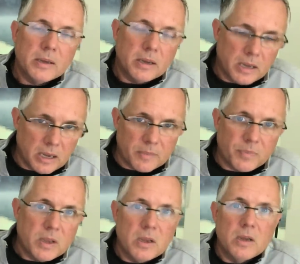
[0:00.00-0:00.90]
Again,
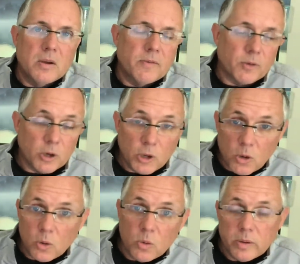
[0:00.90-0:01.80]
for
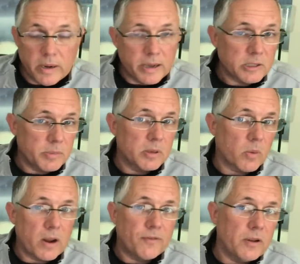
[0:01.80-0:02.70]
you, it has to be the
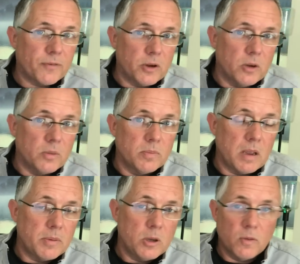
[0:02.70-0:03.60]
right fit for you.
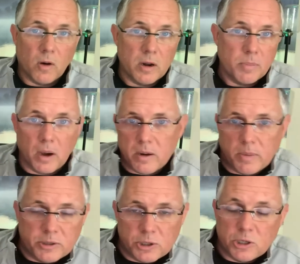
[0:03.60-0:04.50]
Maybe you've already bought a
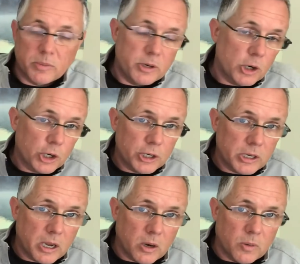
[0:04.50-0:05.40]
bunch of SHIB and you're good to
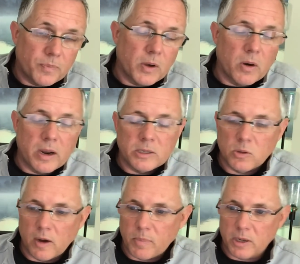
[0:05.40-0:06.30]
go. All right. So
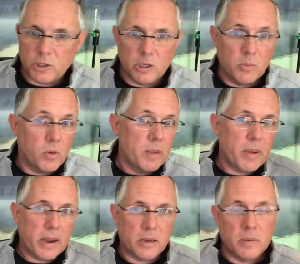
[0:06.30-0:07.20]
I bought SHIB way
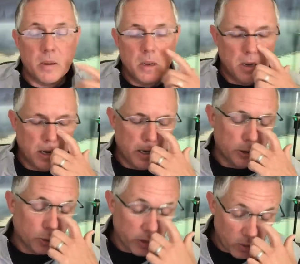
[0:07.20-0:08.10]
back in uh,
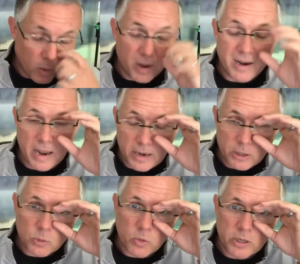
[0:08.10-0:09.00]
21 and in
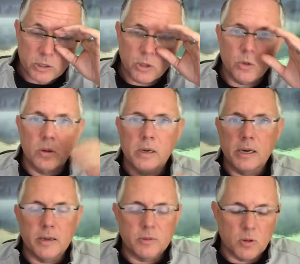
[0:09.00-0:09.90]
22.
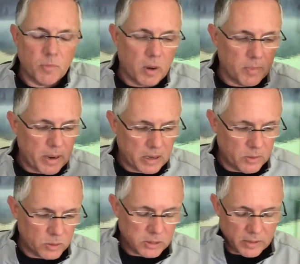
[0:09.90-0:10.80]
Uh, so I bought back in
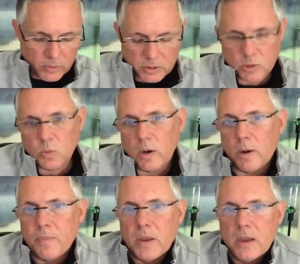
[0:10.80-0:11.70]
those levels as
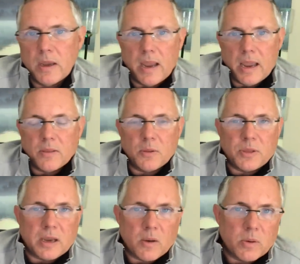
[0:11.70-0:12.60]
well. And the
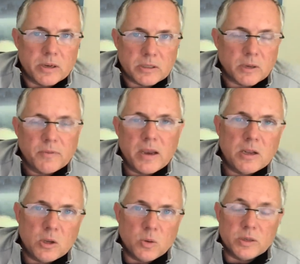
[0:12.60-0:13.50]
thing I wanted to convey to
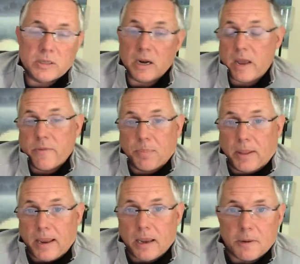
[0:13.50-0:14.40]
you is that I have a
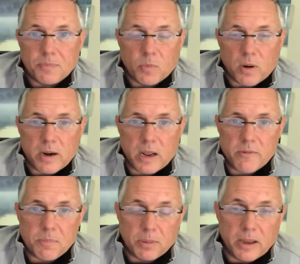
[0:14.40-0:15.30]
plan, right? I have a
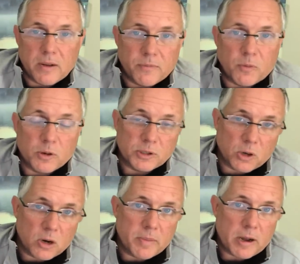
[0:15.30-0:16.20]
plan for a
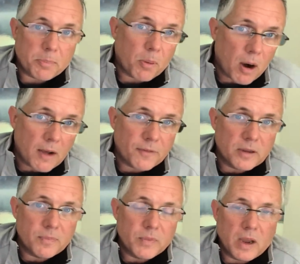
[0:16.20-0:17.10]
certain amount of
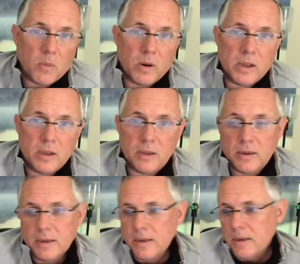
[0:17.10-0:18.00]
profit. I want to hit
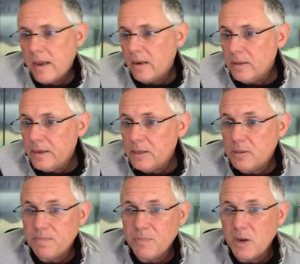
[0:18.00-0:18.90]
at least,
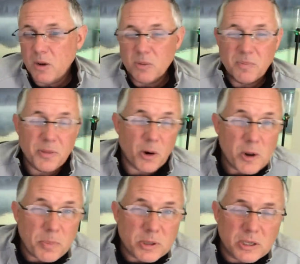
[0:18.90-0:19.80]
you know,
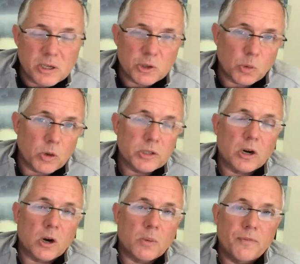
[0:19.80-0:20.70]
30% short
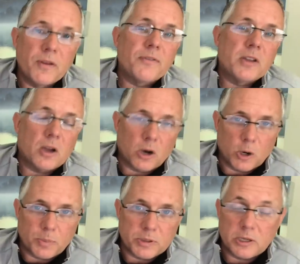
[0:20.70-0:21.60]
term, 50,
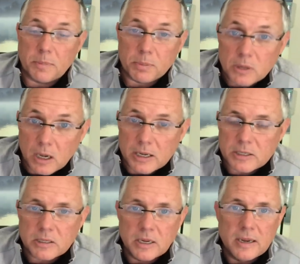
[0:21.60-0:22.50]
100%
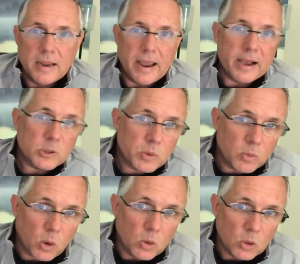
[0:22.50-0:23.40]
plus as we
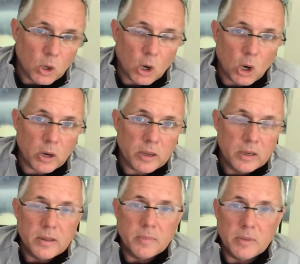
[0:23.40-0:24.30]
roll along
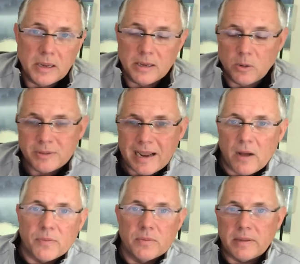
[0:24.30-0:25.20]
eh, you know
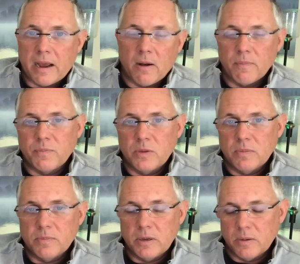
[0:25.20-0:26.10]
down down the
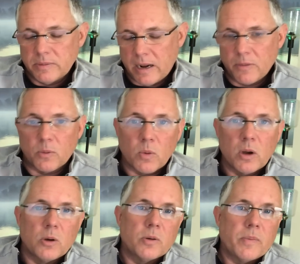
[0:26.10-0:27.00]
you know down the
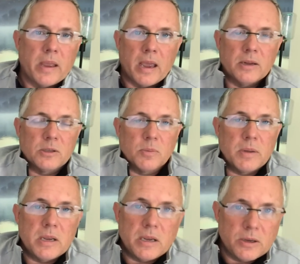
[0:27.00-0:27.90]
road and to
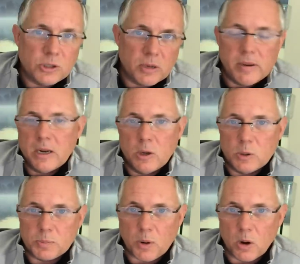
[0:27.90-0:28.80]
me shiba inu is
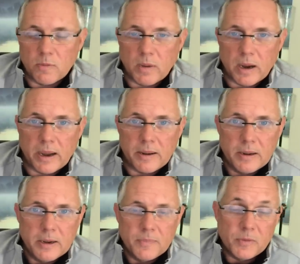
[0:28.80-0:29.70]
part of my
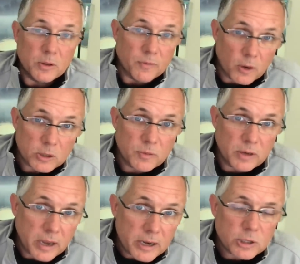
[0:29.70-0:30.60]

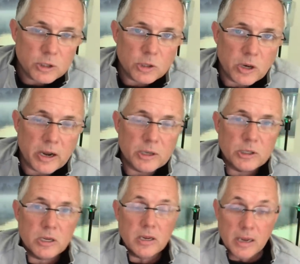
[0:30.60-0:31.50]
diversification
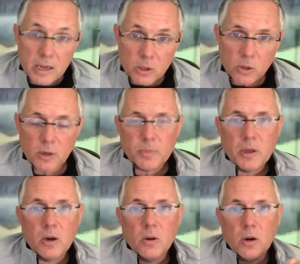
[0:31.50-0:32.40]
strategy in
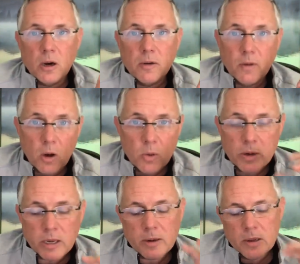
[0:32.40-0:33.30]
crypto of
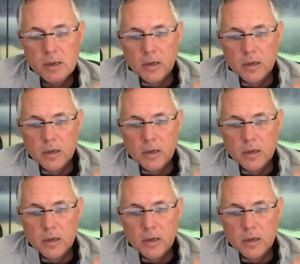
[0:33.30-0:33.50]
owning,